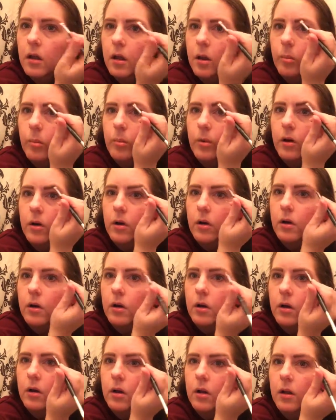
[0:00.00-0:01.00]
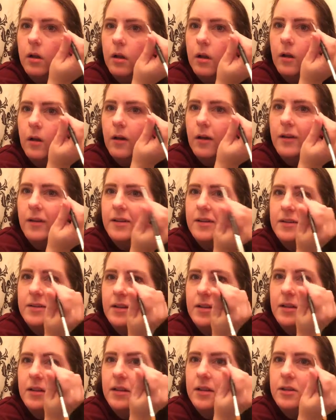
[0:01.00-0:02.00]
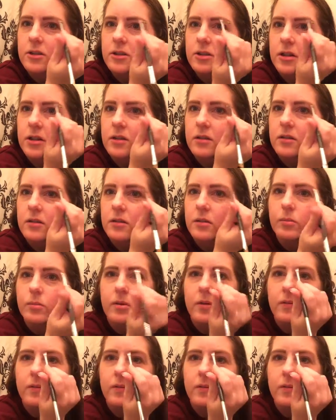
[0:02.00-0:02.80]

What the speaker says: but like I said, I actually do.